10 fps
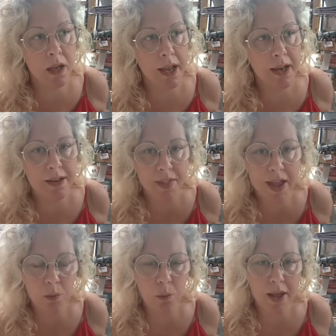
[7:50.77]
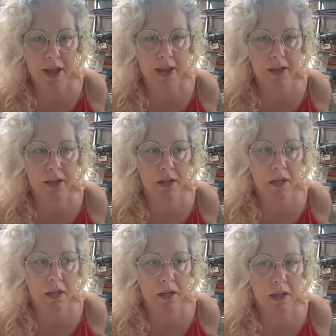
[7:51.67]
And in that way,
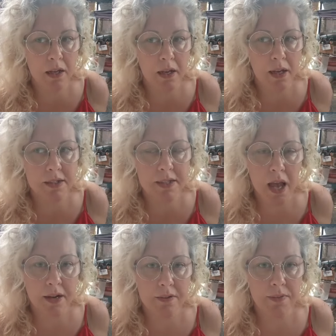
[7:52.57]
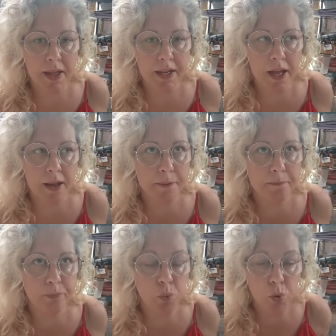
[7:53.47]
it's kind of like
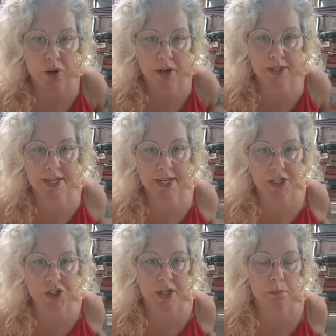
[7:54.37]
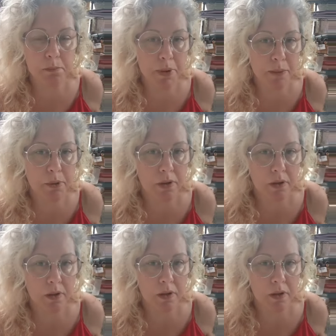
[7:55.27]
we're in a teaching bubble.